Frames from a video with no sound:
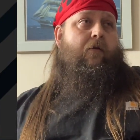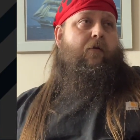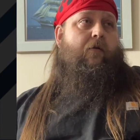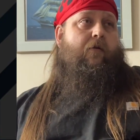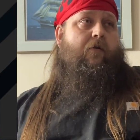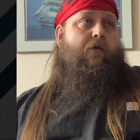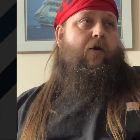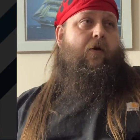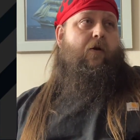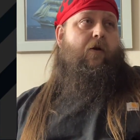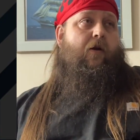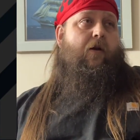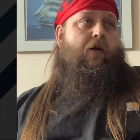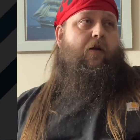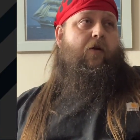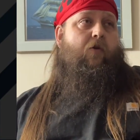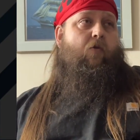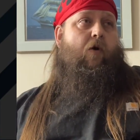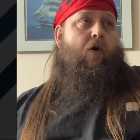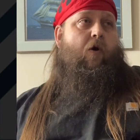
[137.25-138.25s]
turned it
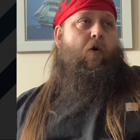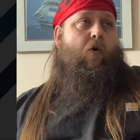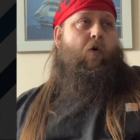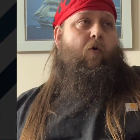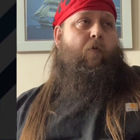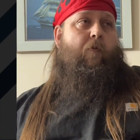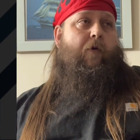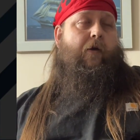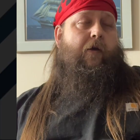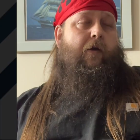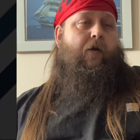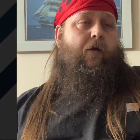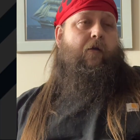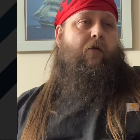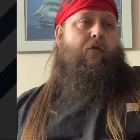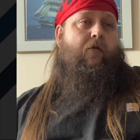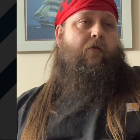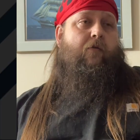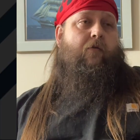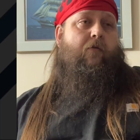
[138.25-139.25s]
into a home
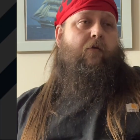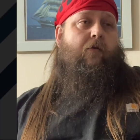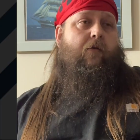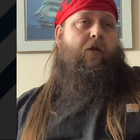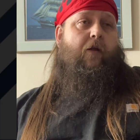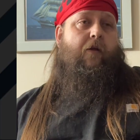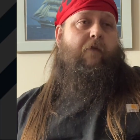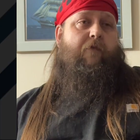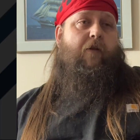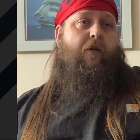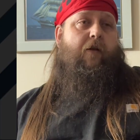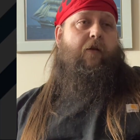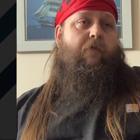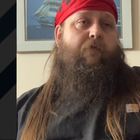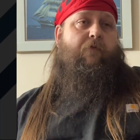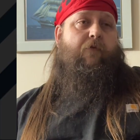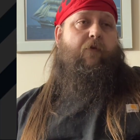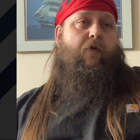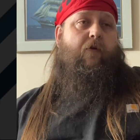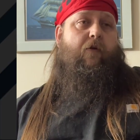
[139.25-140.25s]
again. Lived in it
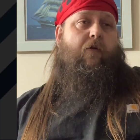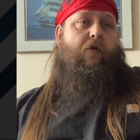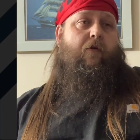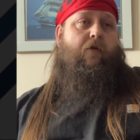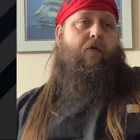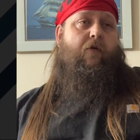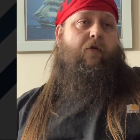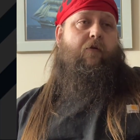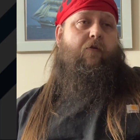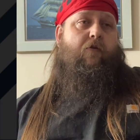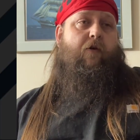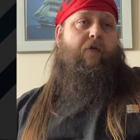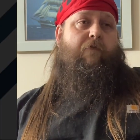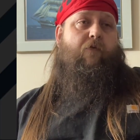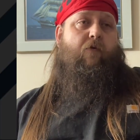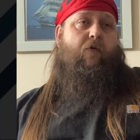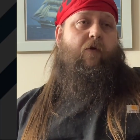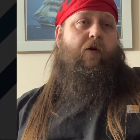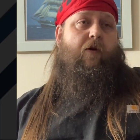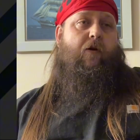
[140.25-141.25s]
for
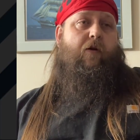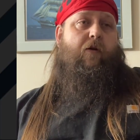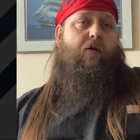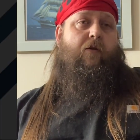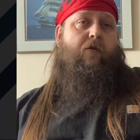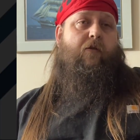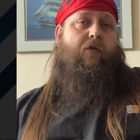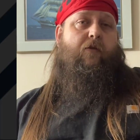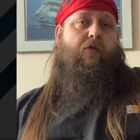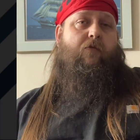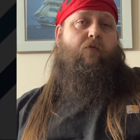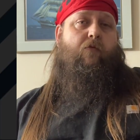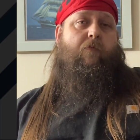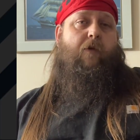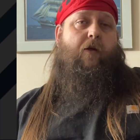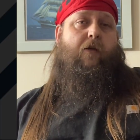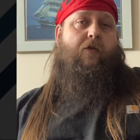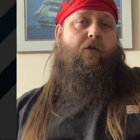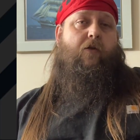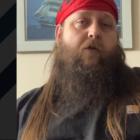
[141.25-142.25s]
3-4 years with
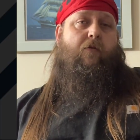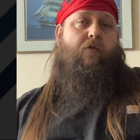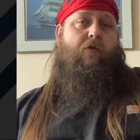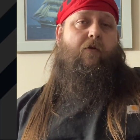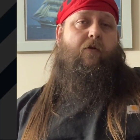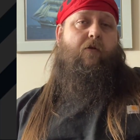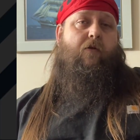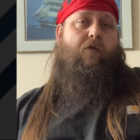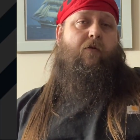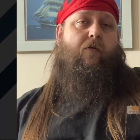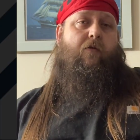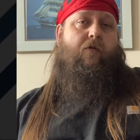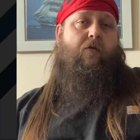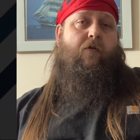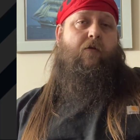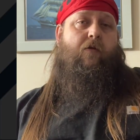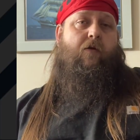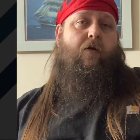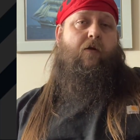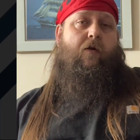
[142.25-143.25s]
my children.
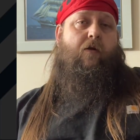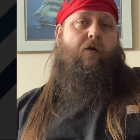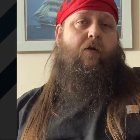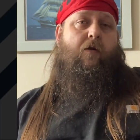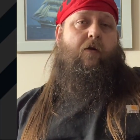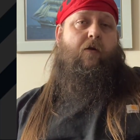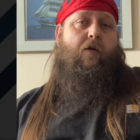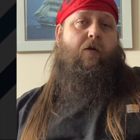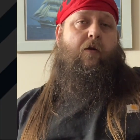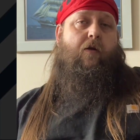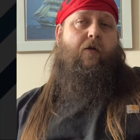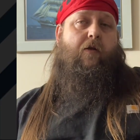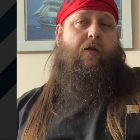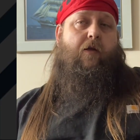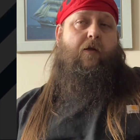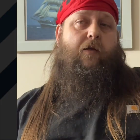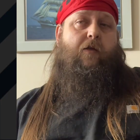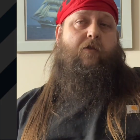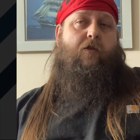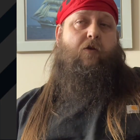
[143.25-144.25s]
And
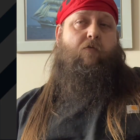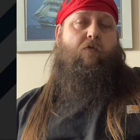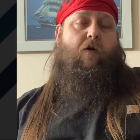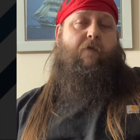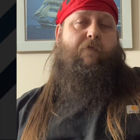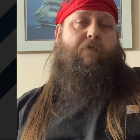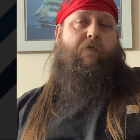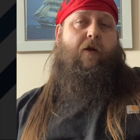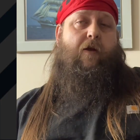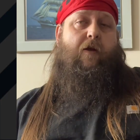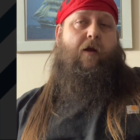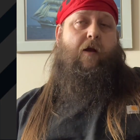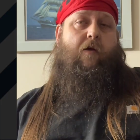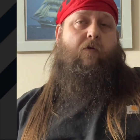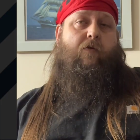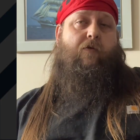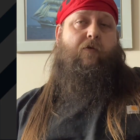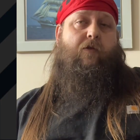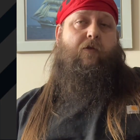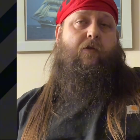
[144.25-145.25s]
kids are rough on
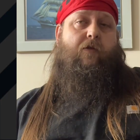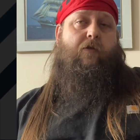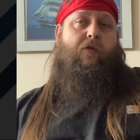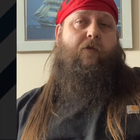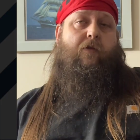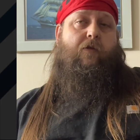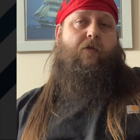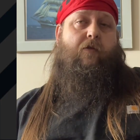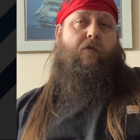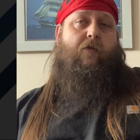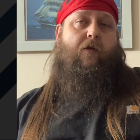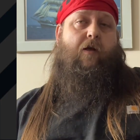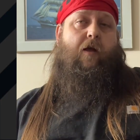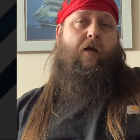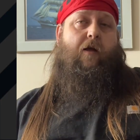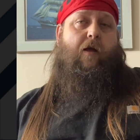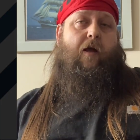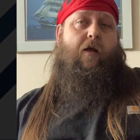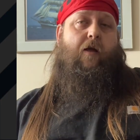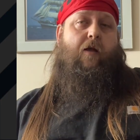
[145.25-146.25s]
houses, and I
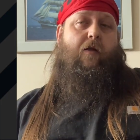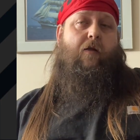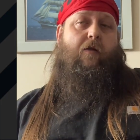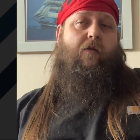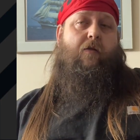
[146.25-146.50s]
got,